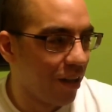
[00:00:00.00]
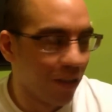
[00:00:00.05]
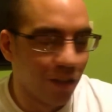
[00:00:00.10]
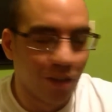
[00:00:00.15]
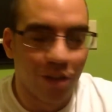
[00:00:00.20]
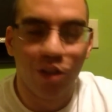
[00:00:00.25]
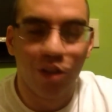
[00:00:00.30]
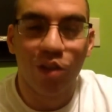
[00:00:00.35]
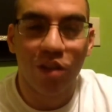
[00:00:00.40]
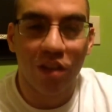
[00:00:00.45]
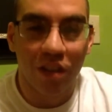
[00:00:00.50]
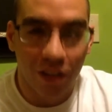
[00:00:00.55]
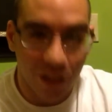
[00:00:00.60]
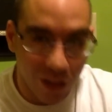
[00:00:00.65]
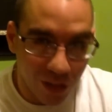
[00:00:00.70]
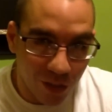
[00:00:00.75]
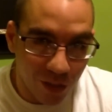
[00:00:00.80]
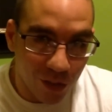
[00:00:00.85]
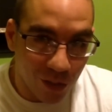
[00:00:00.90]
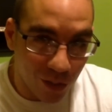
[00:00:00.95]
The only
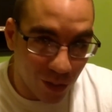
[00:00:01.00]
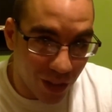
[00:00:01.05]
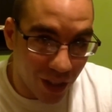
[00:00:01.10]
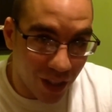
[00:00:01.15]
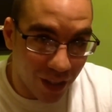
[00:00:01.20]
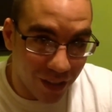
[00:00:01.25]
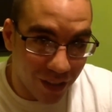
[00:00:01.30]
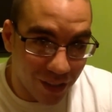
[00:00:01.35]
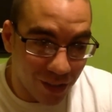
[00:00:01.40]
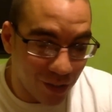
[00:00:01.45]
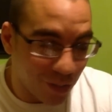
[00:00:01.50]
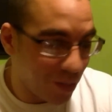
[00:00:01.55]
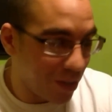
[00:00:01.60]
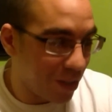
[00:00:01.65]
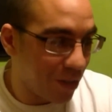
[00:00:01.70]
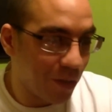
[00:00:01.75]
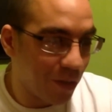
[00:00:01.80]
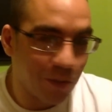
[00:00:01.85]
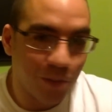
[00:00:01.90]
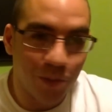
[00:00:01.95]
good news we got this
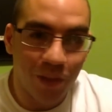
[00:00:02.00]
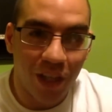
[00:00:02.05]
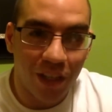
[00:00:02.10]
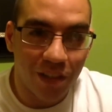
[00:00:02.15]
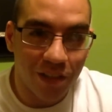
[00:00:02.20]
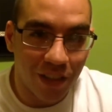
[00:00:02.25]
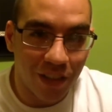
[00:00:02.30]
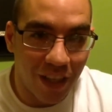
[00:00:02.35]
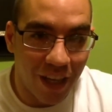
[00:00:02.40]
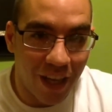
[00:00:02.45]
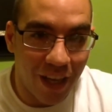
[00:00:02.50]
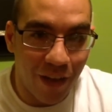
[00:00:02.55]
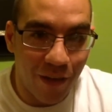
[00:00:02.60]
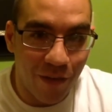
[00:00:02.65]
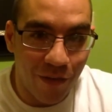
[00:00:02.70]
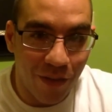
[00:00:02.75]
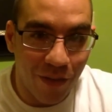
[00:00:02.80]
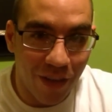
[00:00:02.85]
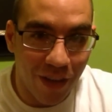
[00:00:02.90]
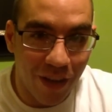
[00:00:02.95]
week was we actually have
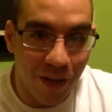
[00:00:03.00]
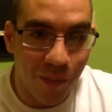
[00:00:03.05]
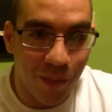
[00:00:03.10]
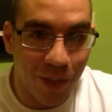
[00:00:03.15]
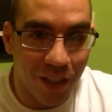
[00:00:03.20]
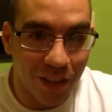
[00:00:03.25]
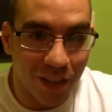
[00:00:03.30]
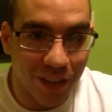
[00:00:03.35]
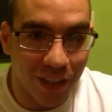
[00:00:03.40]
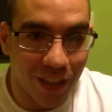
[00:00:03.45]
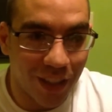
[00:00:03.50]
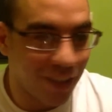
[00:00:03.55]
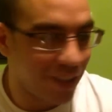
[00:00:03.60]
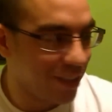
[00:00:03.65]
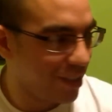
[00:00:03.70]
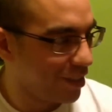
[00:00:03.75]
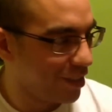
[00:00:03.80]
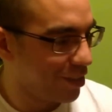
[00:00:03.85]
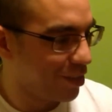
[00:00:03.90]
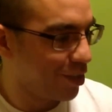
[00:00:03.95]
a mail day.
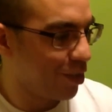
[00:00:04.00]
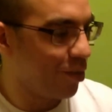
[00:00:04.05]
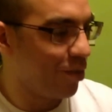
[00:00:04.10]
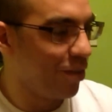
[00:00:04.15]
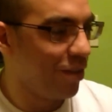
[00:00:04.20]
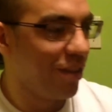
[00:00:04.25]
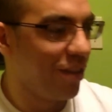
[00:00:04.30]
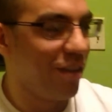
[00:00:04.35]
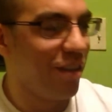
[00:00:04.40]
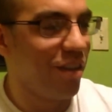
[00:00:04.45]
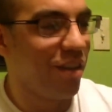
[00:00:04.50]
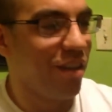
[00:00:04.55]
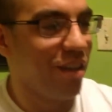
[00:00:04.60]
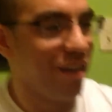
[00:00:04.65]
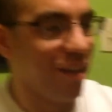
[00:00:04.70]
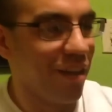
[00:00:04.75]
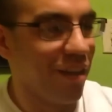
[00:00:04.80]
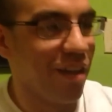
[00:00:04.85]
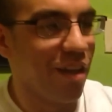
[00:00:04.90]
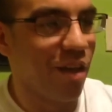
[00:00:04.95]
So
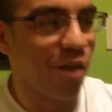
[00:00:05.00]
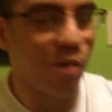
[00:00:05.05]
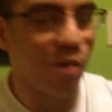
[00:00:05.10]
we